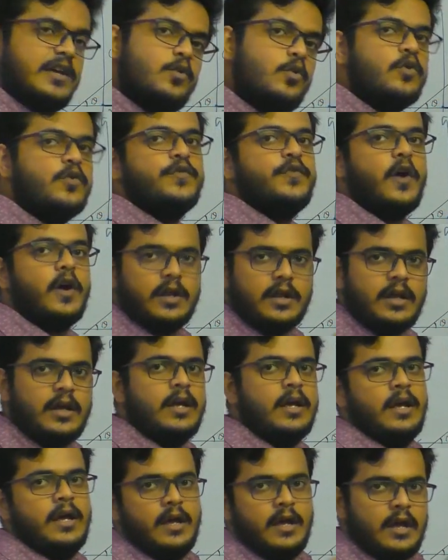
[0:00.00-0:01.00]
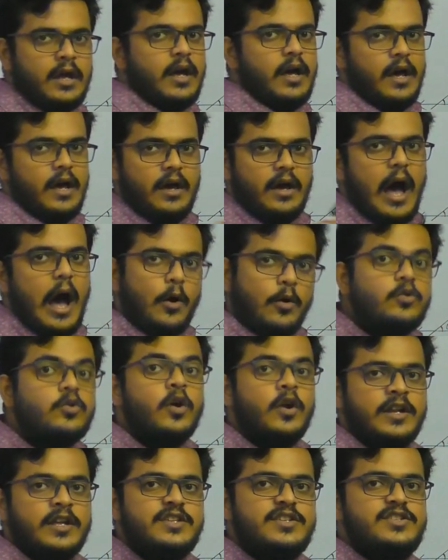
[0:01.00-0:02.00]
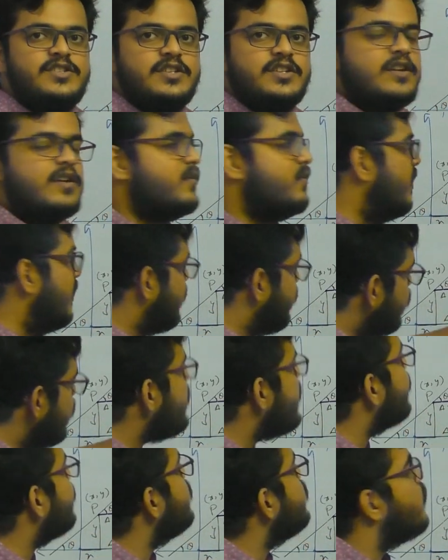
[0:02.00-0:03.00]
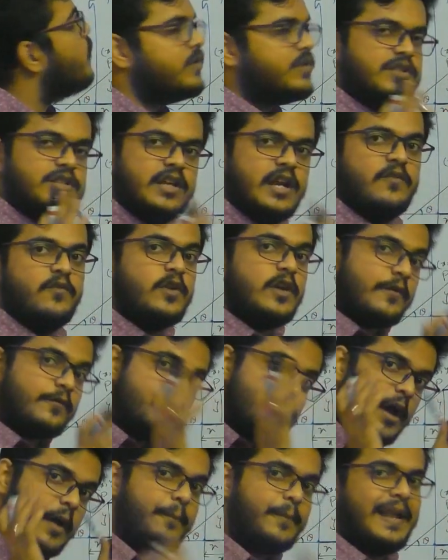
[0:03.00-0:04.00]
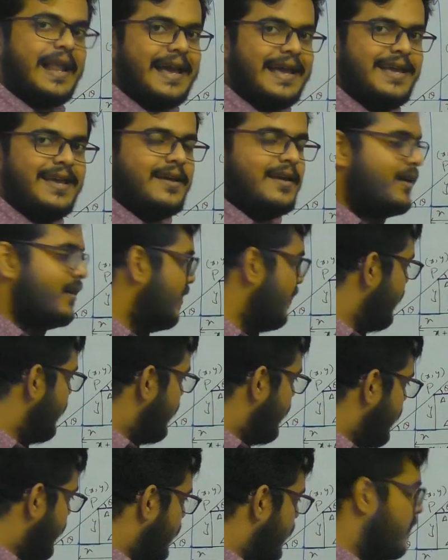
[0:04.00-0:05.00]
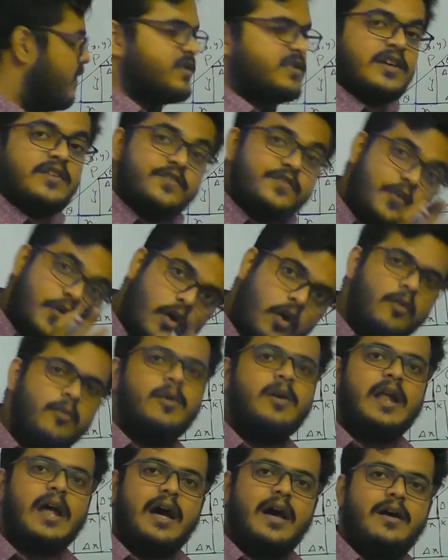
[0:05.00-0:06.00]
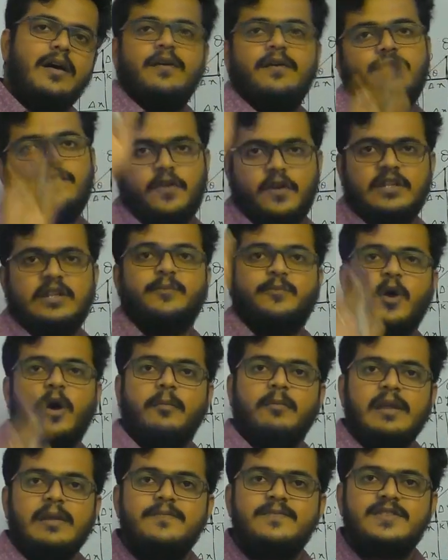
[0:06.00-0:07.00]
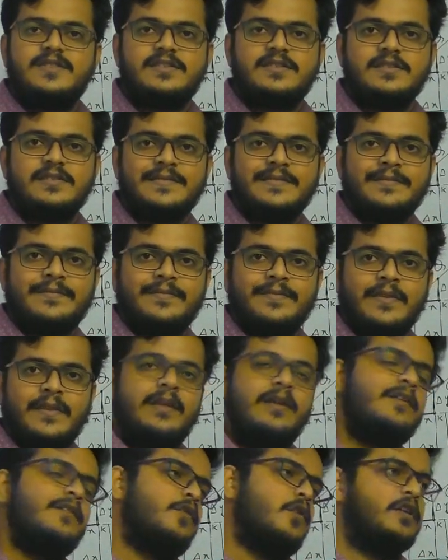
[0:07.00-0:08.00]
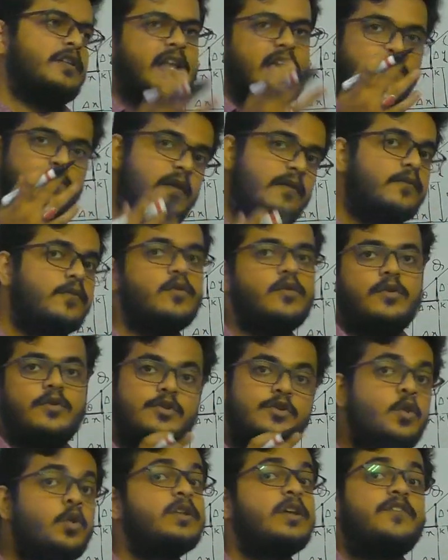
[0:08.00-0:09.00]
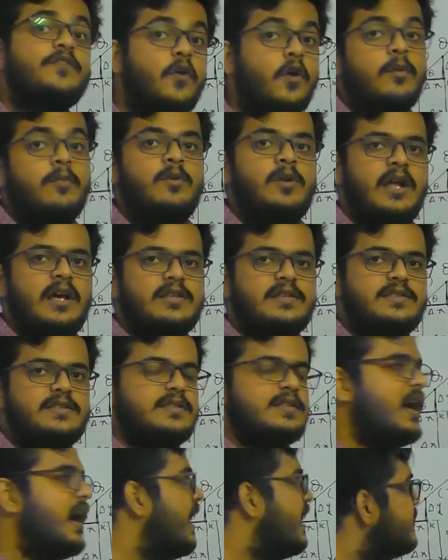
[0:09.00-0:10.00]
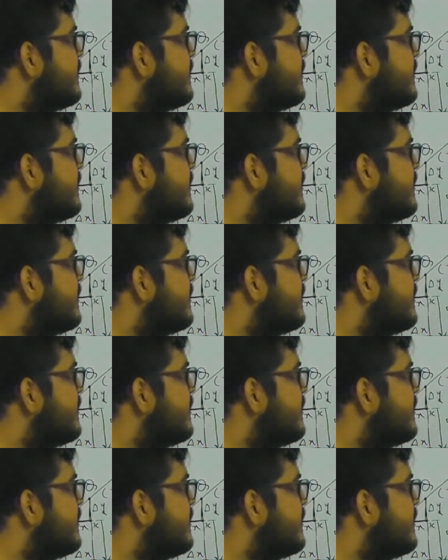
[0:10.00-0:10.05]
good for out knowledge, but we have to consider, we have to apply some formula for the problems. For that we have to know the formulas. I